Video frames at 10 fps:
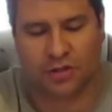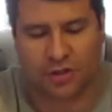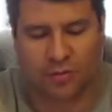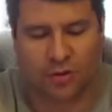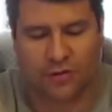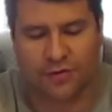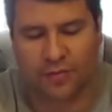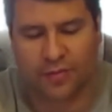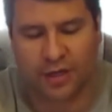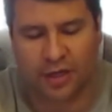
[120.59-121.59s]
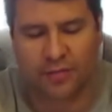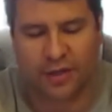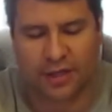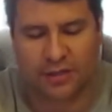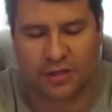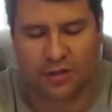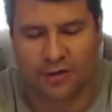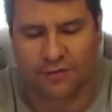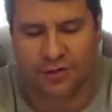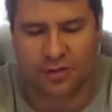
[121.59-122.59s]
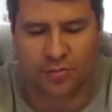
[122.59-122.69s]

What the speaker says: somewhat of an unboxing of this